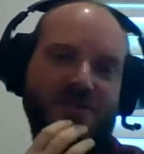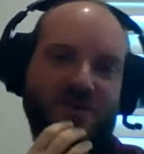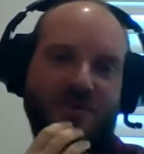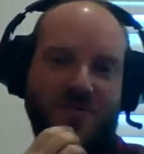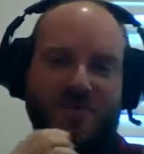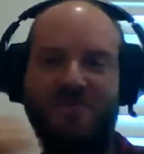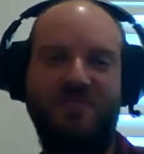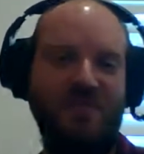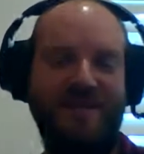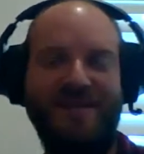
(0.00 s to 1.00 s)
So
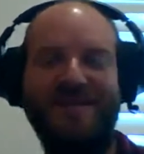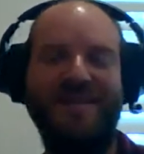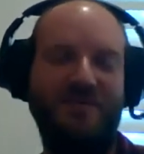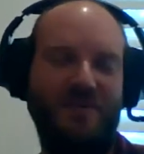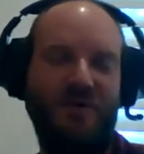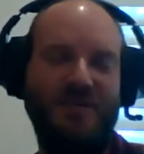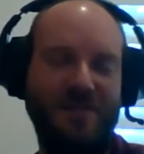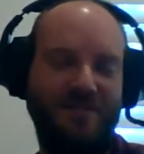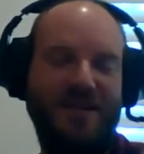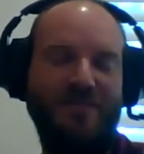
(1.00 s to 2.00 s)
when they're dealing with all these
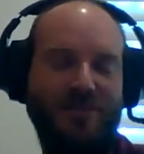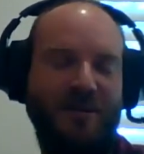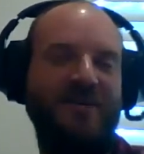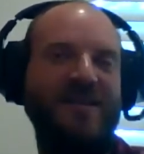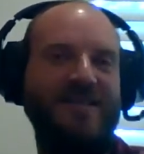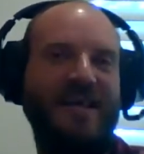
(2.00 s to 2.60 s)
competing priorities,